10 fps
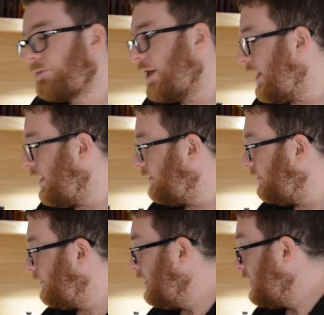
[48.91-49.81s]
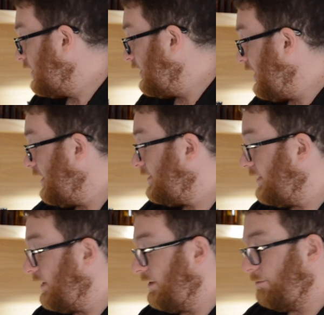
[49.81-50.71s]
And this
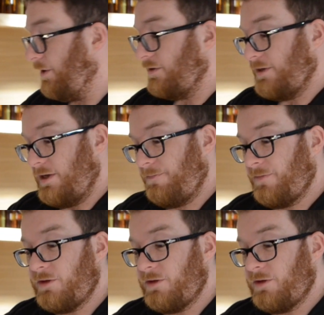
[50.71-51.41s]
little beauty